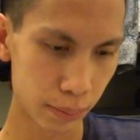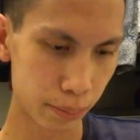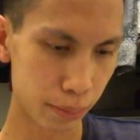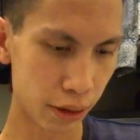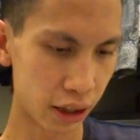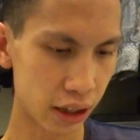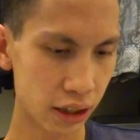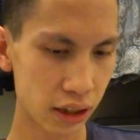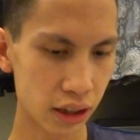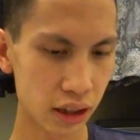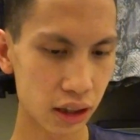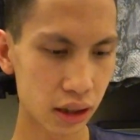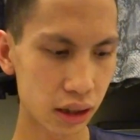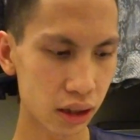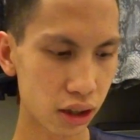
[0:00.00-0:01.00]

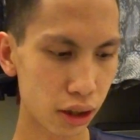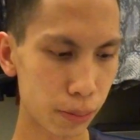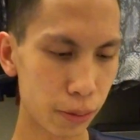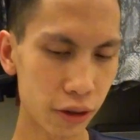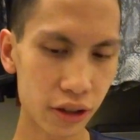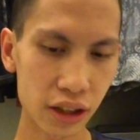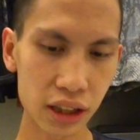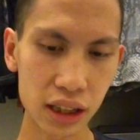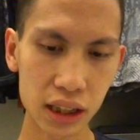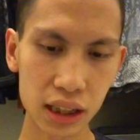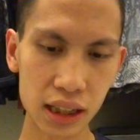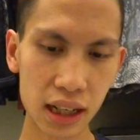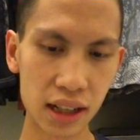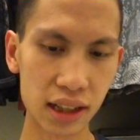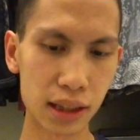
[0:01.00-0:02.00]
Because your book is
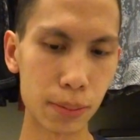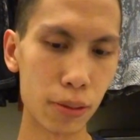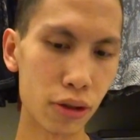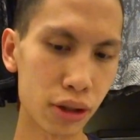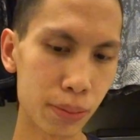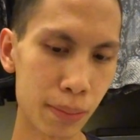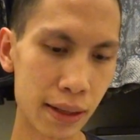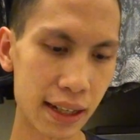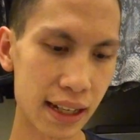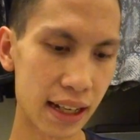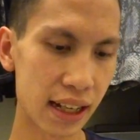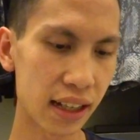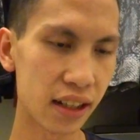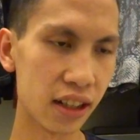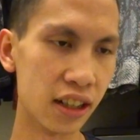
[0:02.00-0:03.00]
not supposed to be
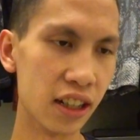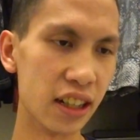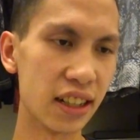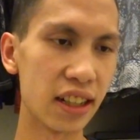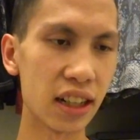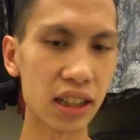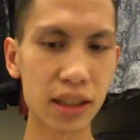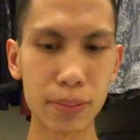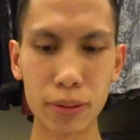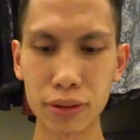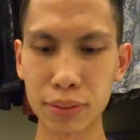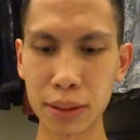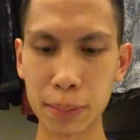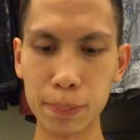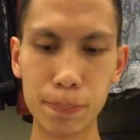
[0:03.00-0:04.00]
hidden, it's not supposed
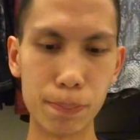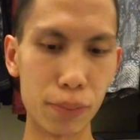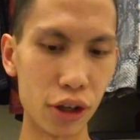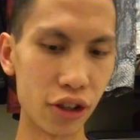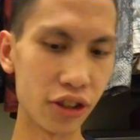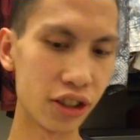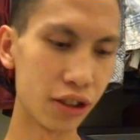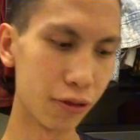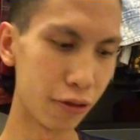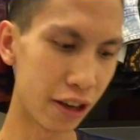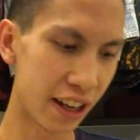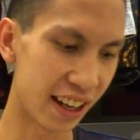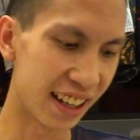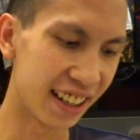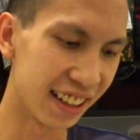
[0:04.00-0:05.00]
to be burnt
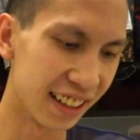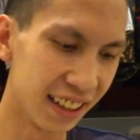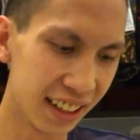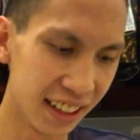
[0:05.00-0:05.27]
away.